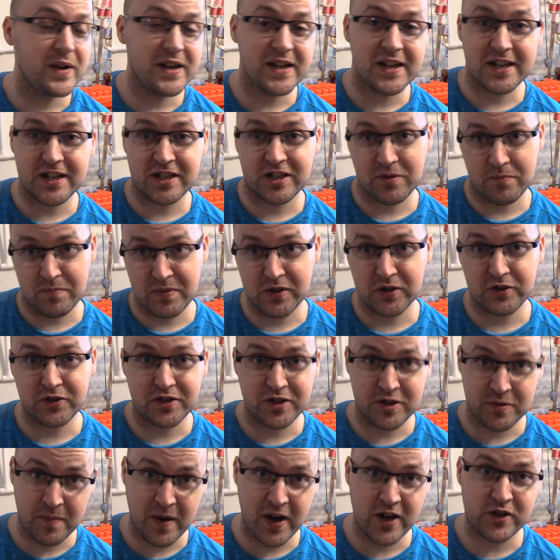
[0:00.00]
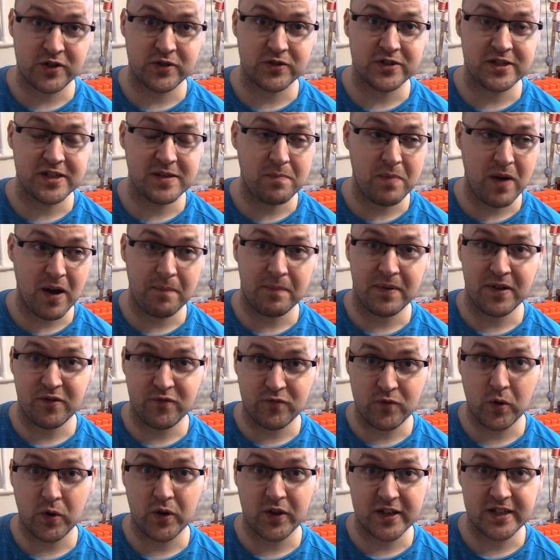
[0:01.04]
need to build a specialty puppet
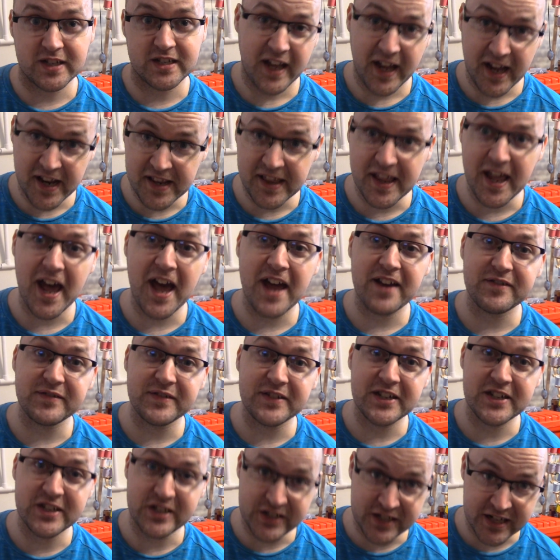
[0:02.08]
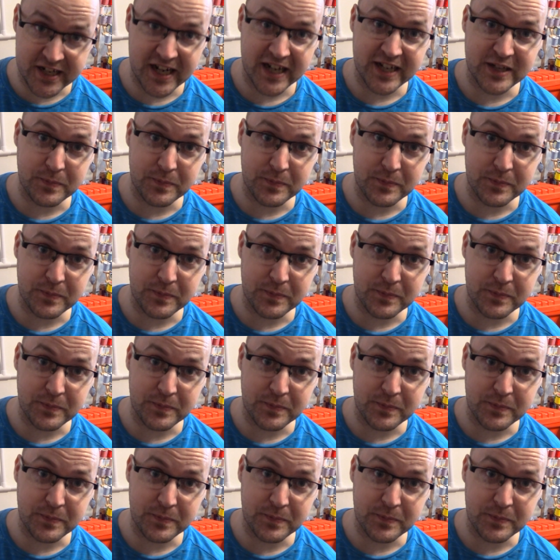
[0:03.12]
for this, and that is today's